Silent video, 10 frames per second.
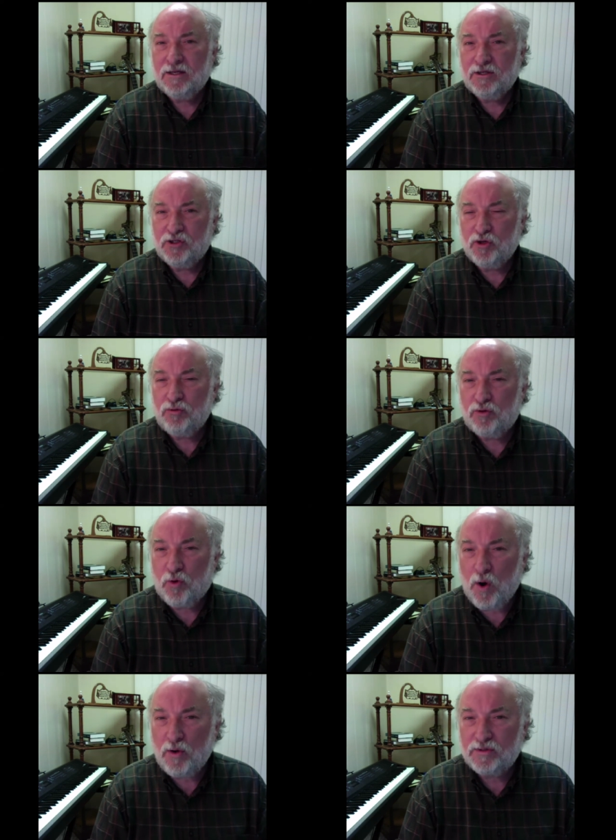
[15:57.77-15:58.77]
Jude
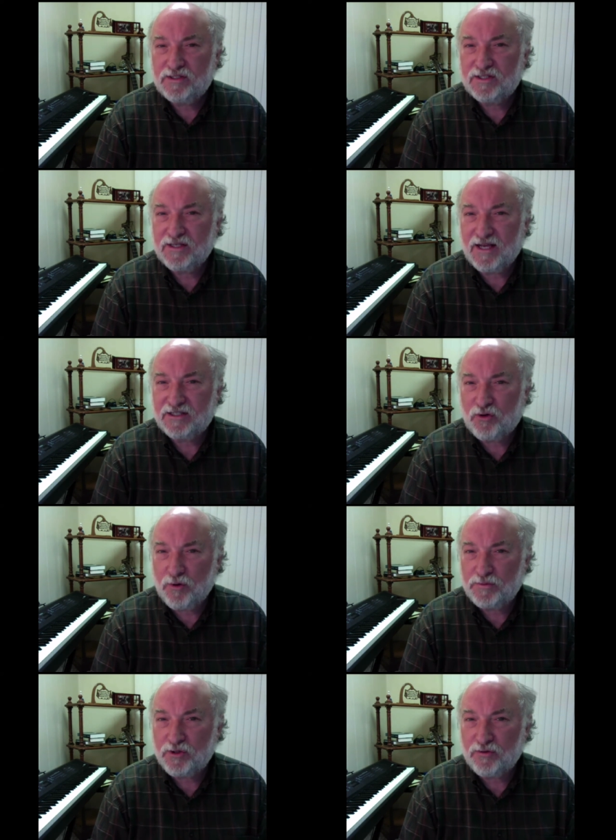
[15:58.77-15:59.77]
quotes a
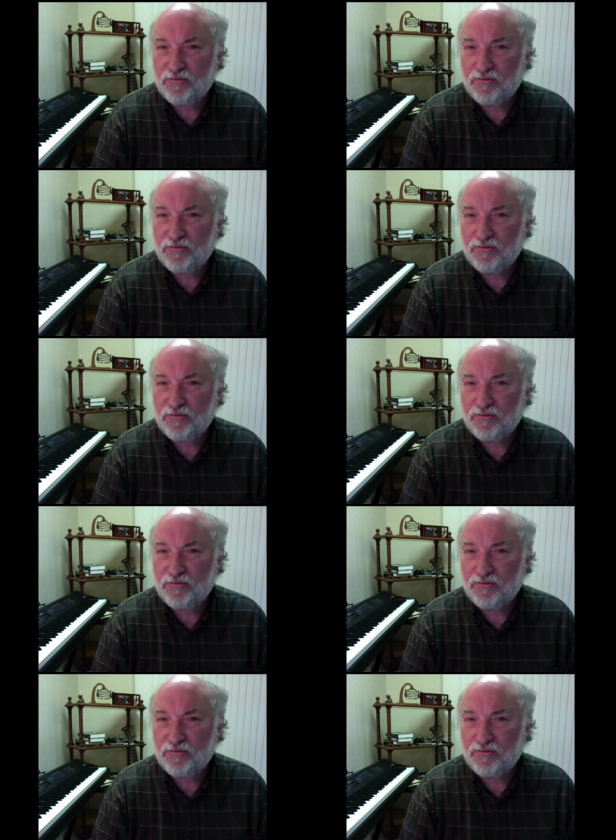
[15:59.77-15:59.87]
scripture